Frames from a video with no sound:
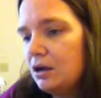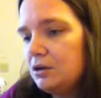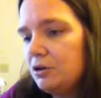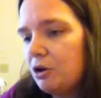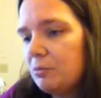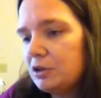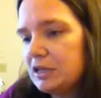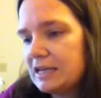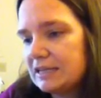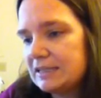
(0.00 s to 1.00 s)

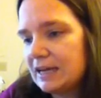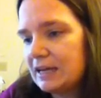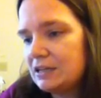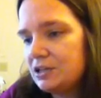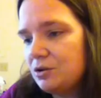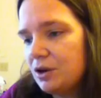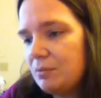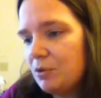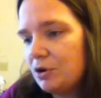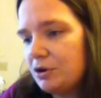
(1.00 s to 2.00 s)
Normally, a second degree
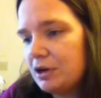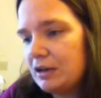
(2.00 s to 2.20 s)
murder